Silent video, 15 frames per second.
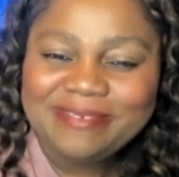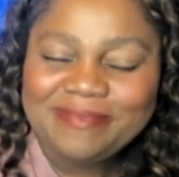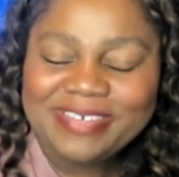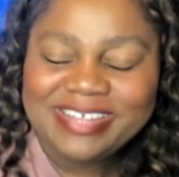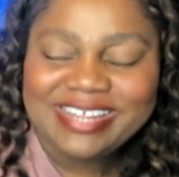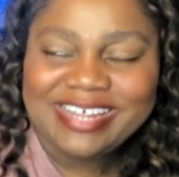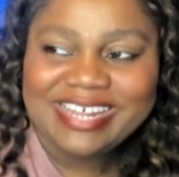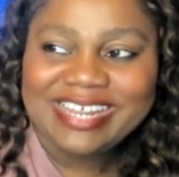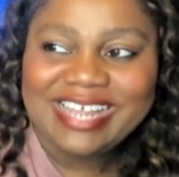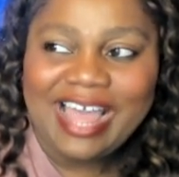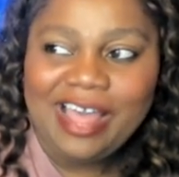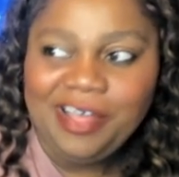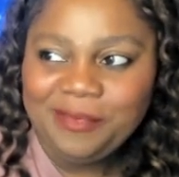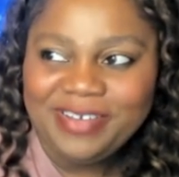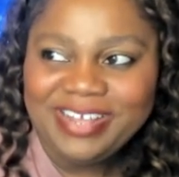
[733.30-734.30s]
but like
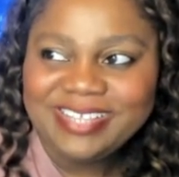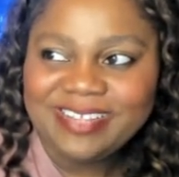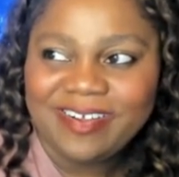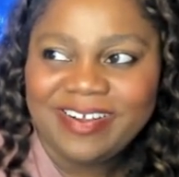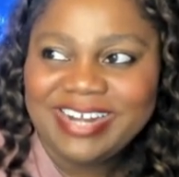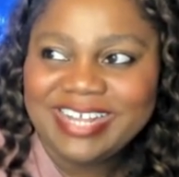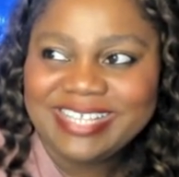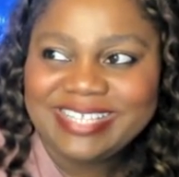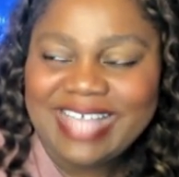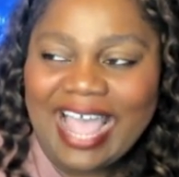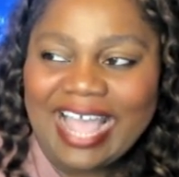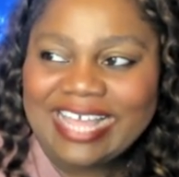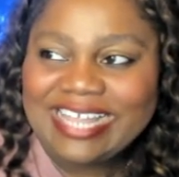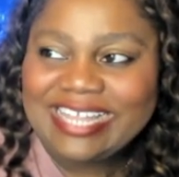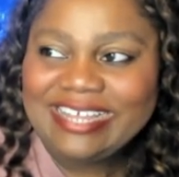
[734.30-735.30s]
cowboys aren't
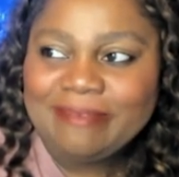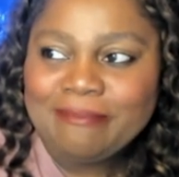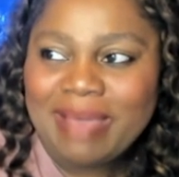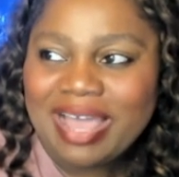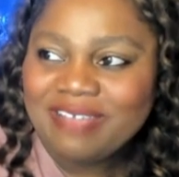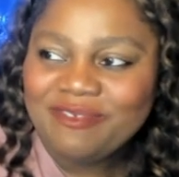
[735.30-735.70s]
exactly my